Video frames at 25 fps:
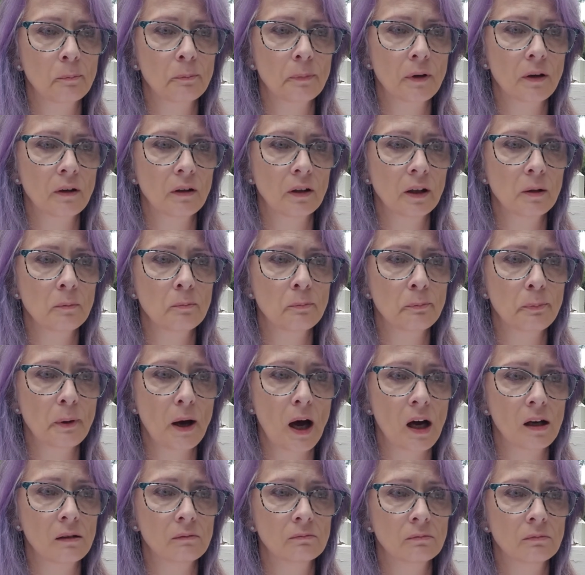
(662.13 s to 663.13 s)
early,
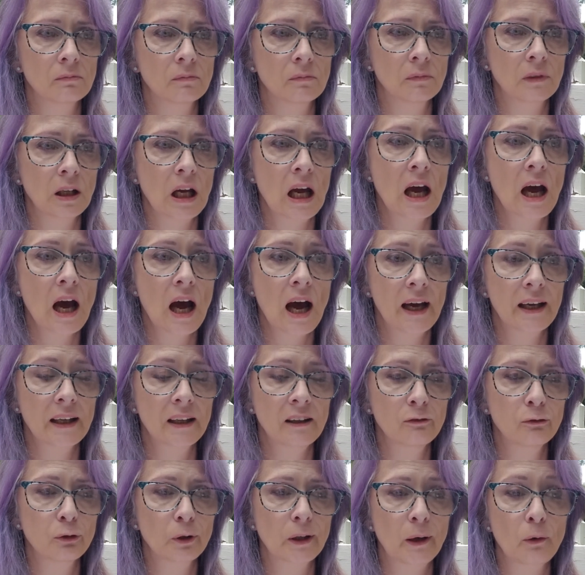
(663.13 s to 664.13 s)
but I
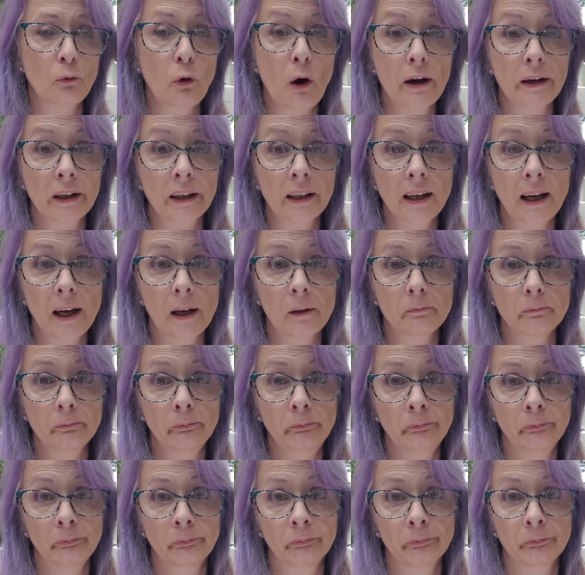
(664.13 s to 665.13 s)
give what I want to get.
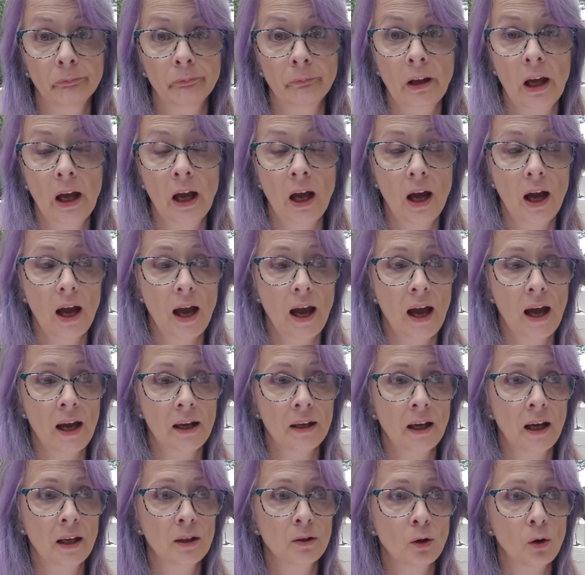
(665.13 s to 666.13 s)
And
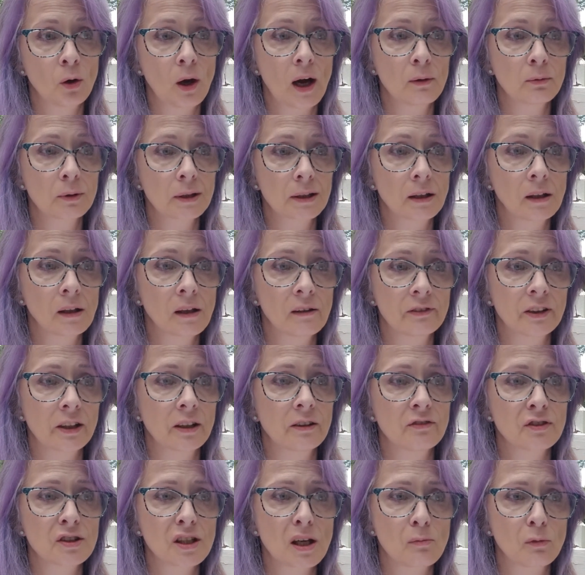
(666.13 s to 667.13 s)
I know I would love it
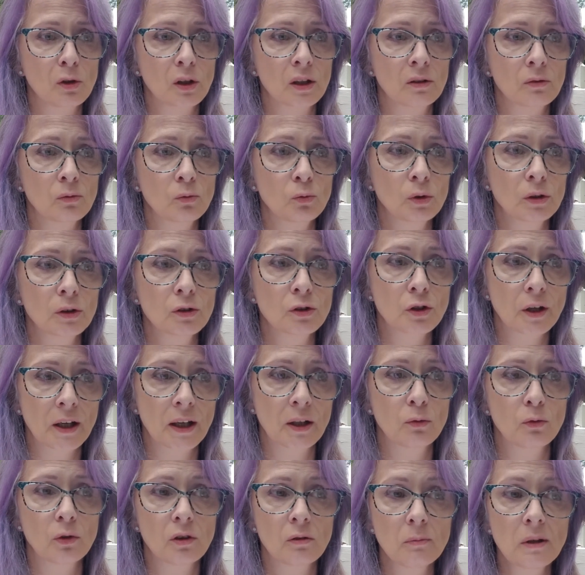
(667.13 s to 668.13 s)
if someone would
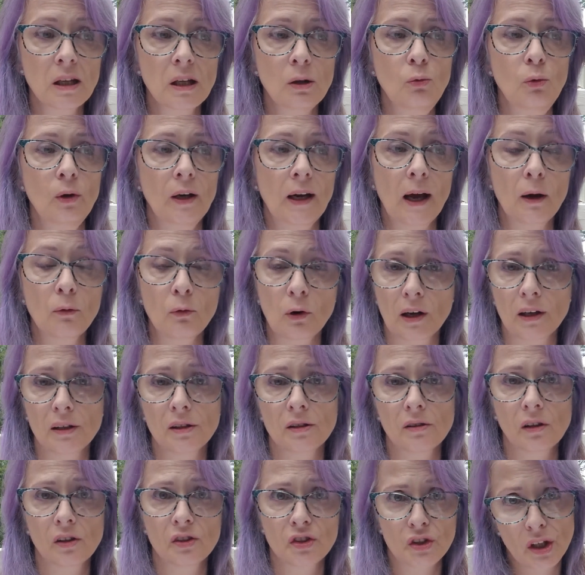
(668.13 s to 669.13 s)
trade with me when I want
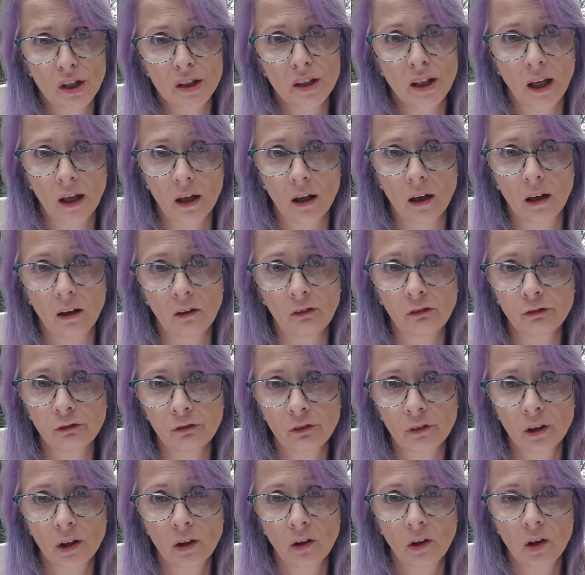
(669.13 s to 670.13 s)
a Sunday off.
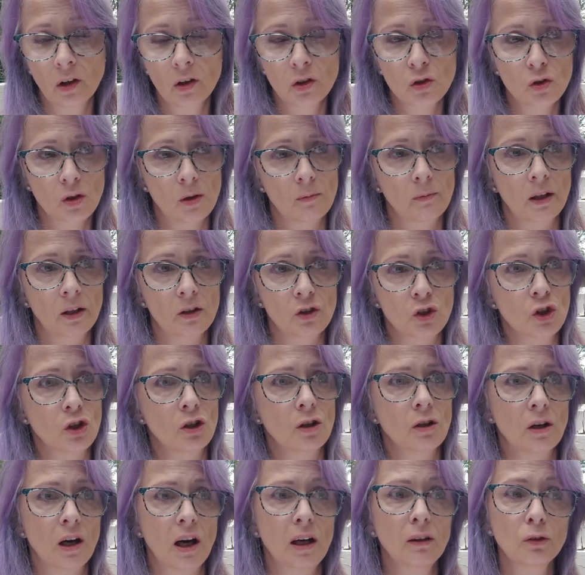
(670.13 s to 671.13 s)
So I'm like,
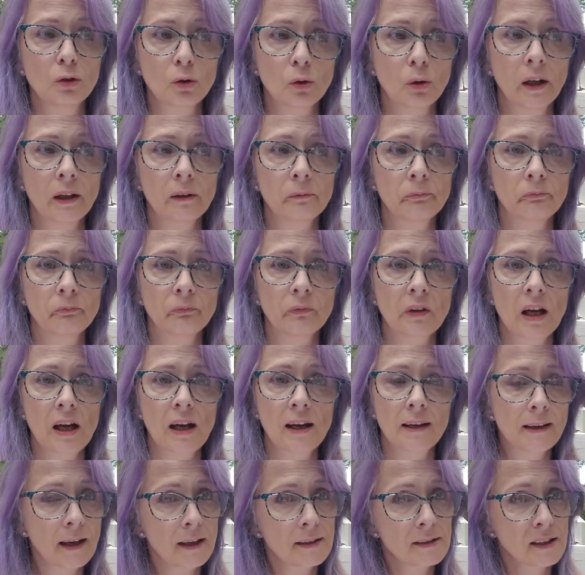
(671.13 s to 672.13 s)
sure, I'll do it.
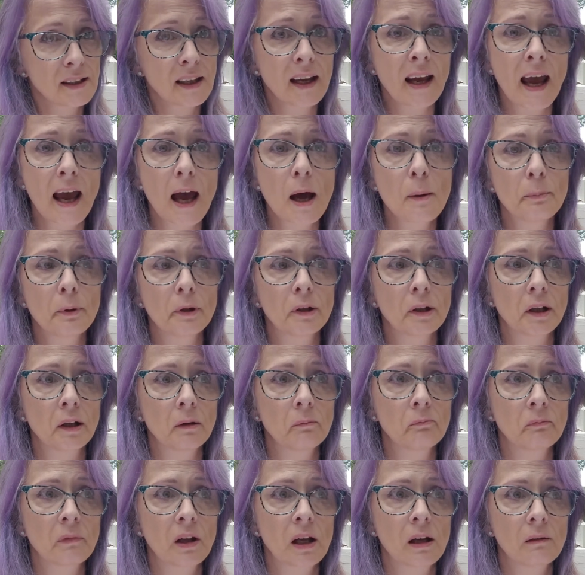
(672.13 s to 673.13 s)
And I did it happily.
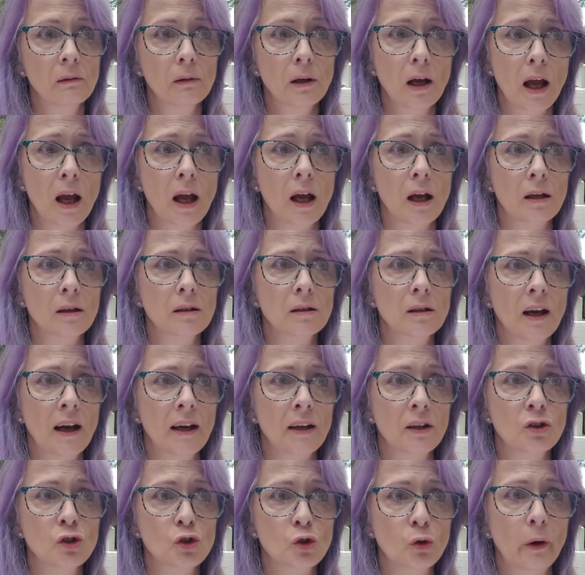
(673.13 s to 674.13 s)
And I
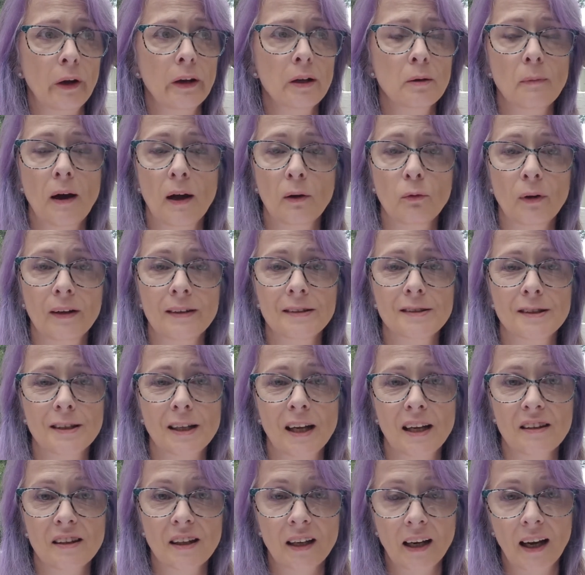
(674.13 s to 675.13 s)
enjoyed my
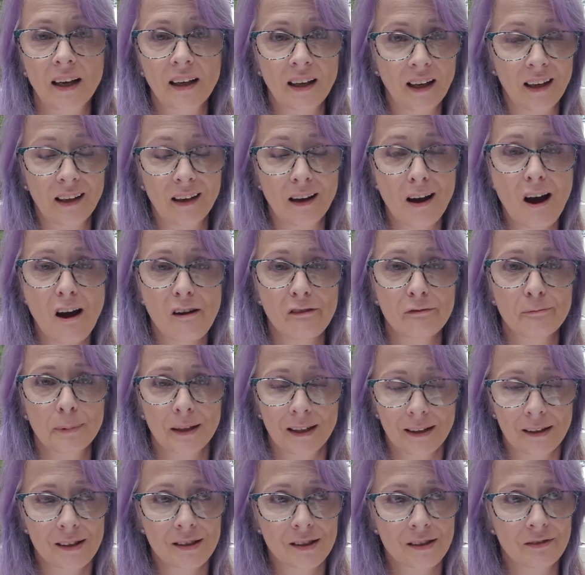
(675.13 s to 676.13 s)
Wednesday that I got off
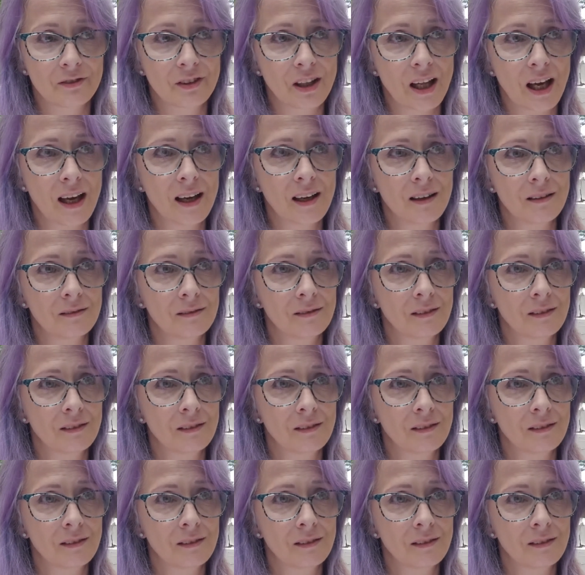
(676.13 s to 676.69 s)
because of that.